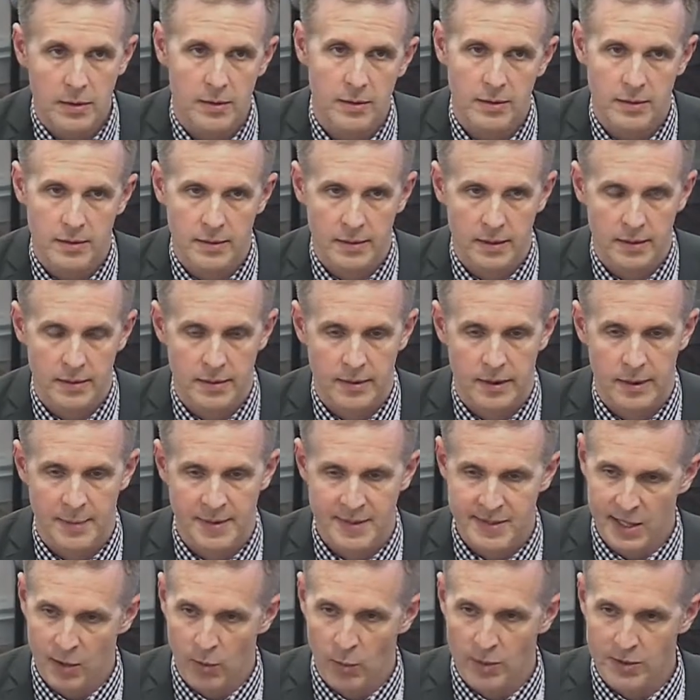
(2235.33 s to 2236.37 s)
let
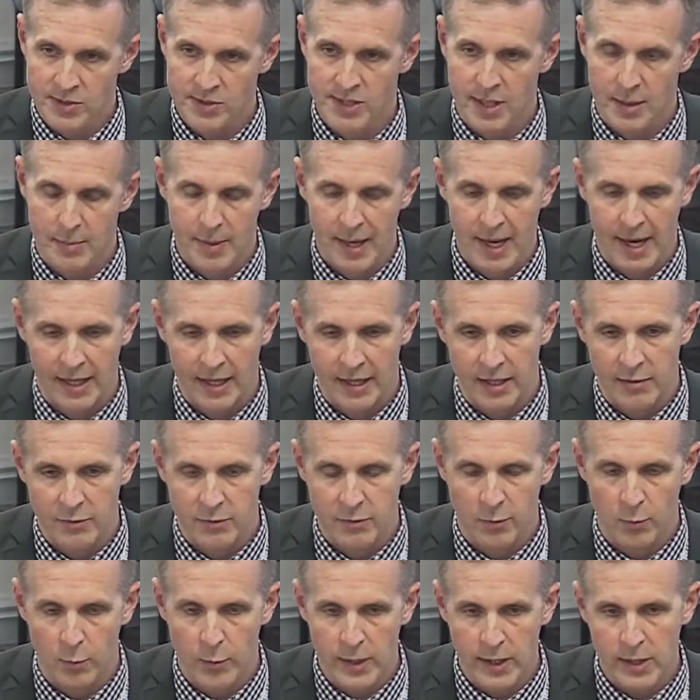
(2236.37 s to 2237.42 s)
me take one step back.
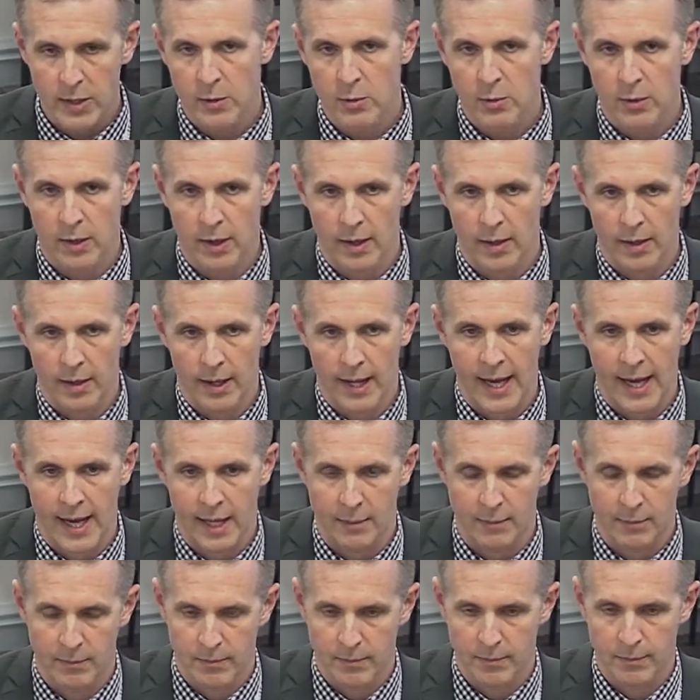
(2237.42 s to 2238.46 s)
If we
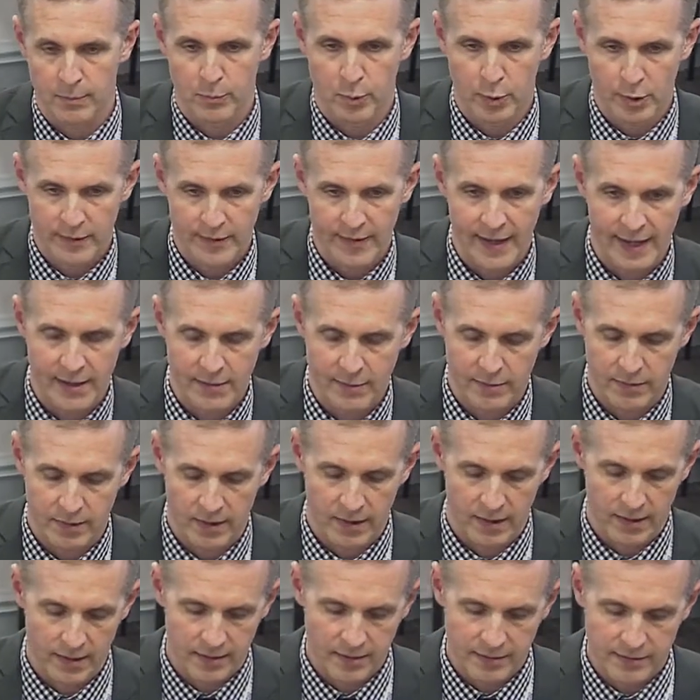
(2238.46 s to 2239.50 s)
had put
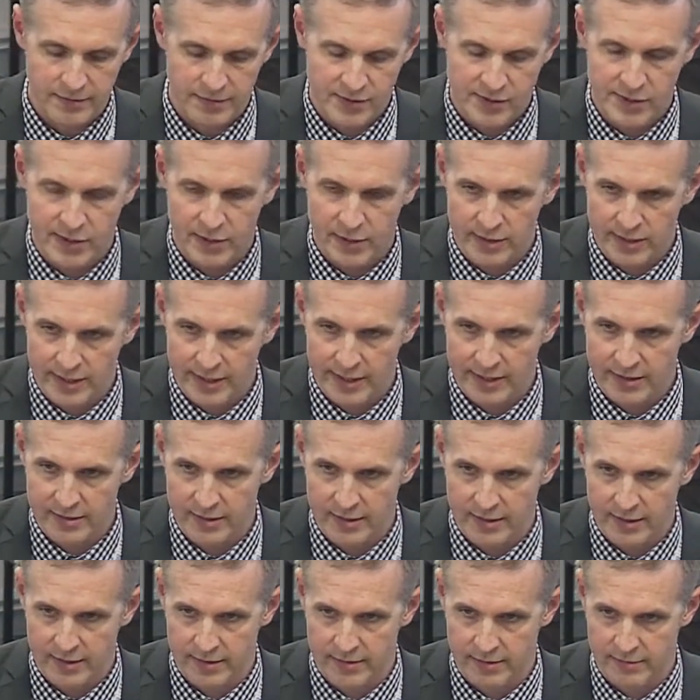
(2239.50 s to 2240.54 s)
that facility
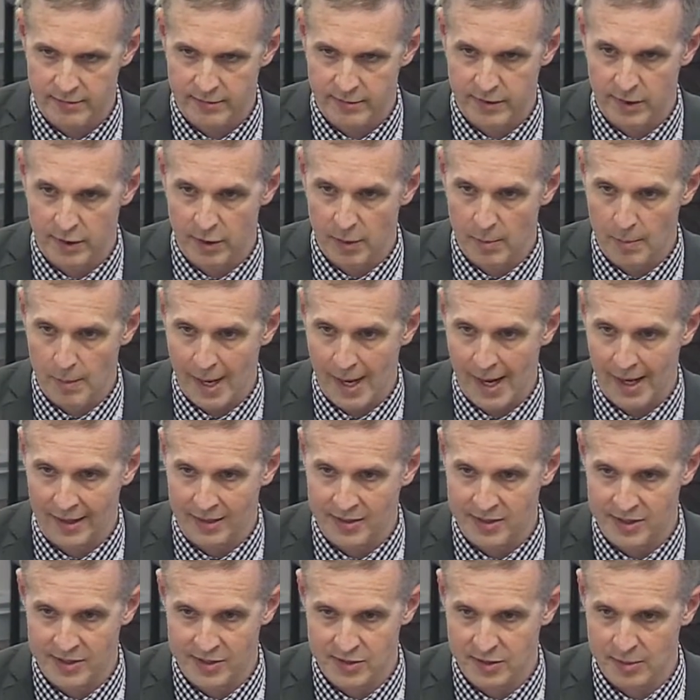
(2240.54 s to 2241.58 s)
in vanilla
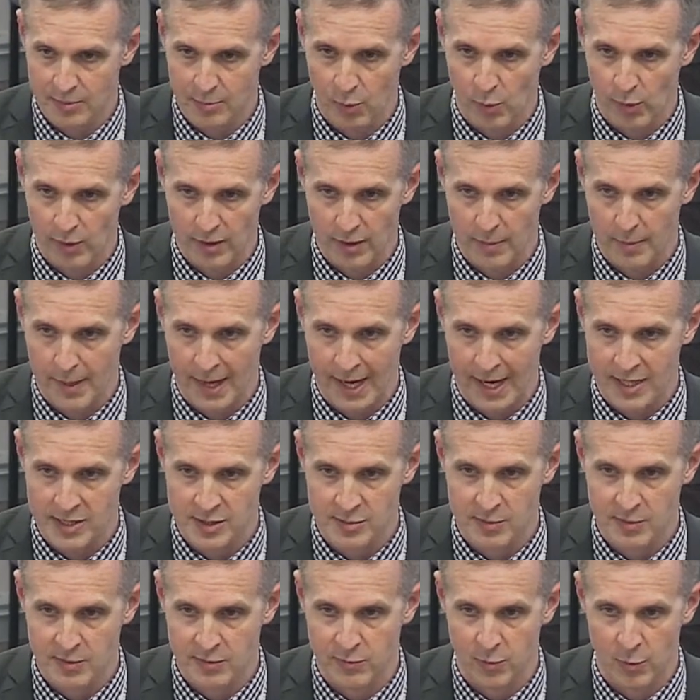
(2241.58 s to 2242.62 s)
box at some point in the
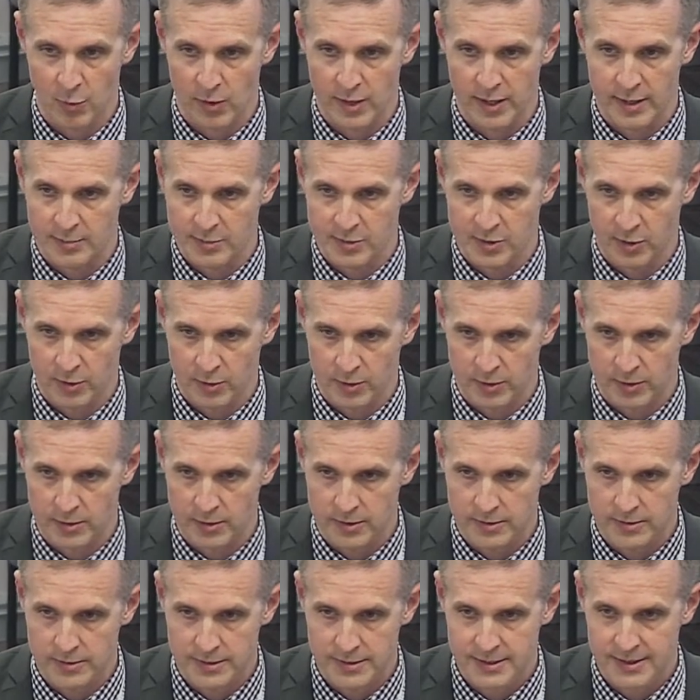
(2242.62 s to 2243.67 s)
past before Hip
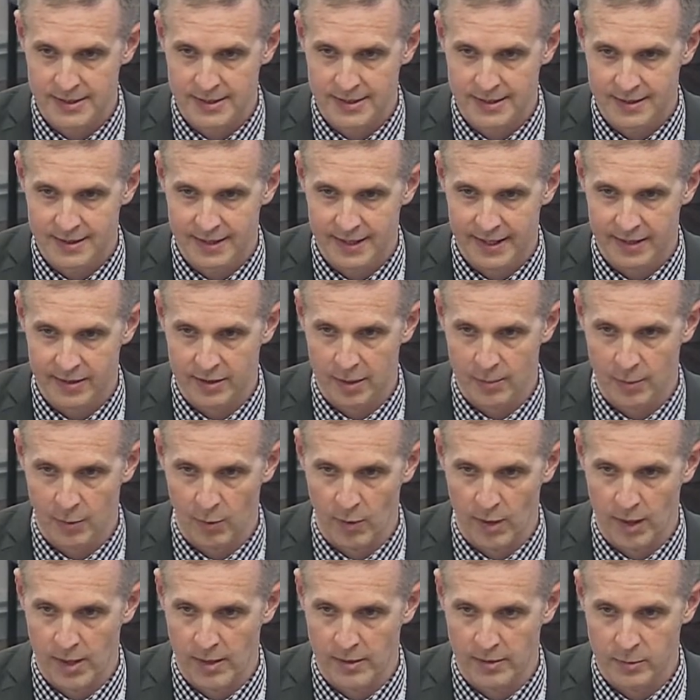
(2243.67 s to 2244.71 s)
Circle had come
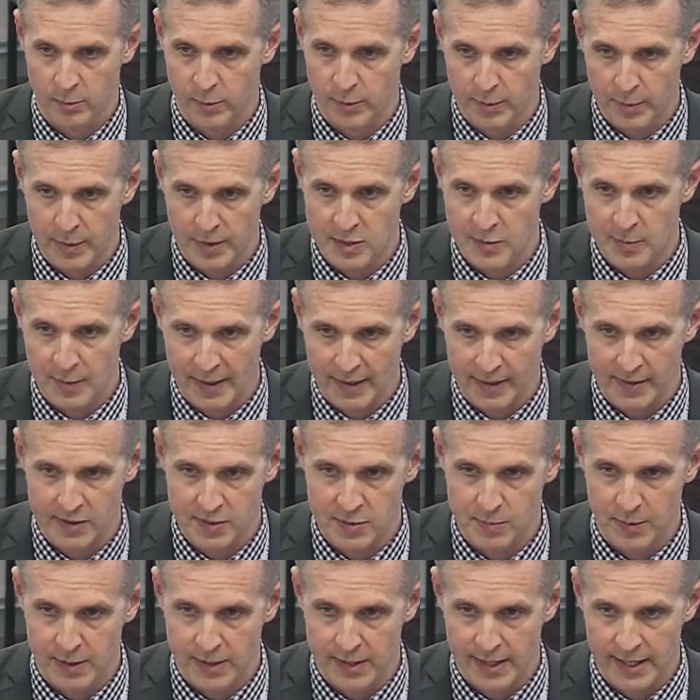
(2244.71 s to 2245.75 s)
around, we'd be spending
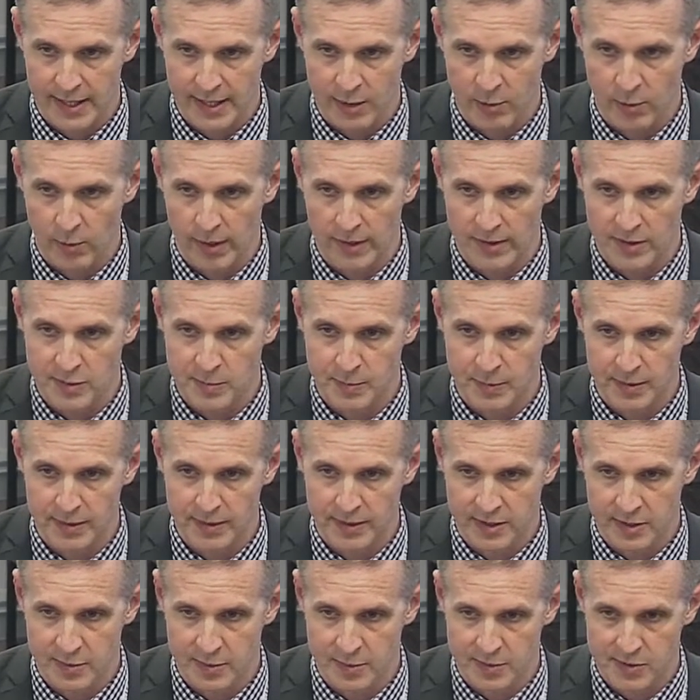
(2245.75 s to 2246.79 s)
this money anyway. This
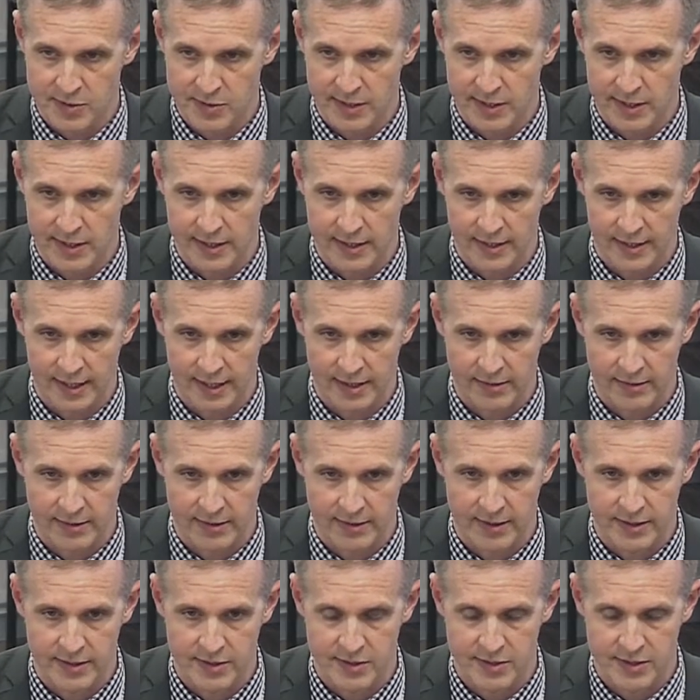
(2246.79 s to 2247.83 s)
building has been sitting kind of
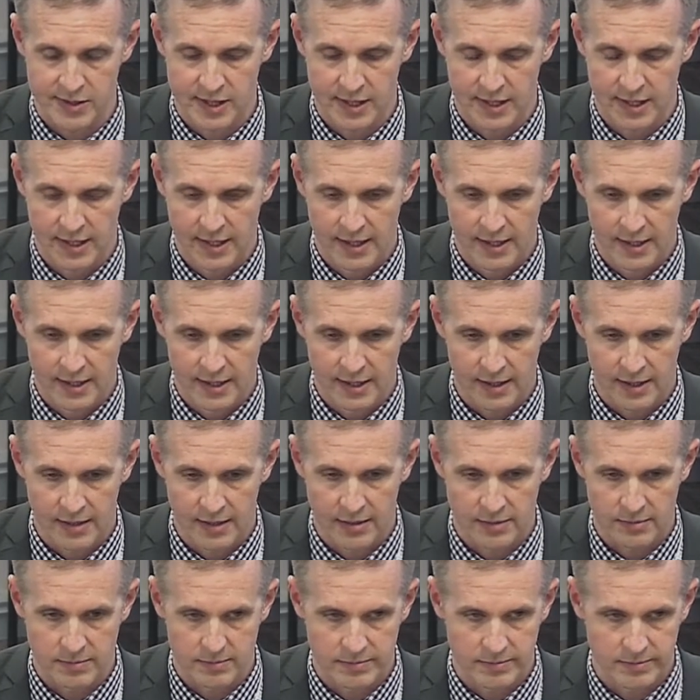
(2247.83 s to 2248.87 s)
in this
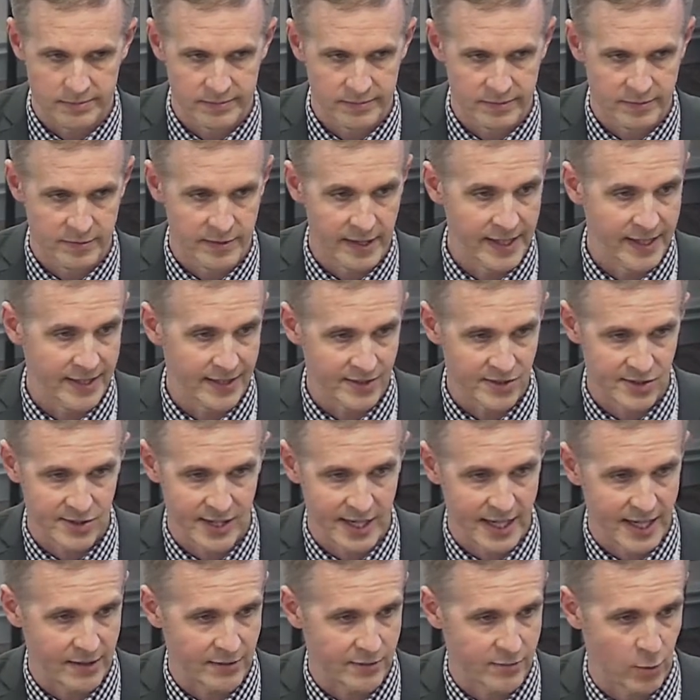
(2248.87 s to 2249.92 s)
vacant
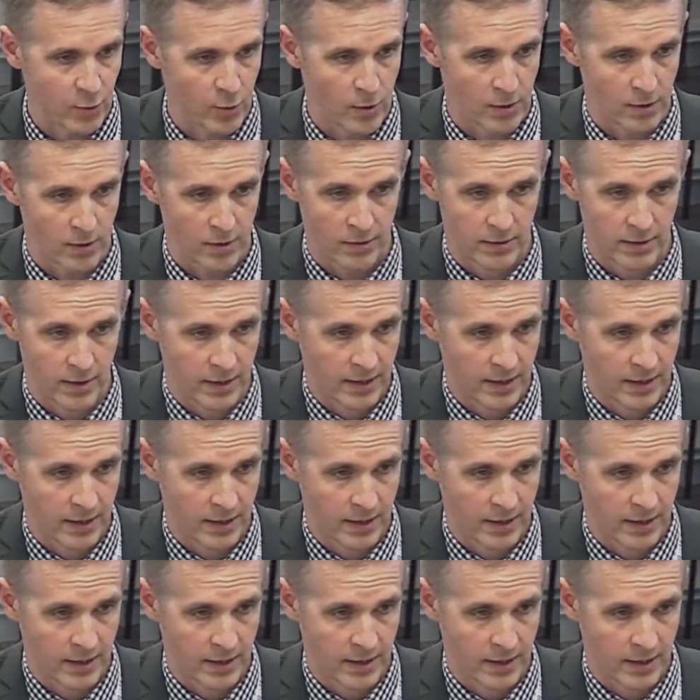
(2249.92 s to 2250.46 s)
state for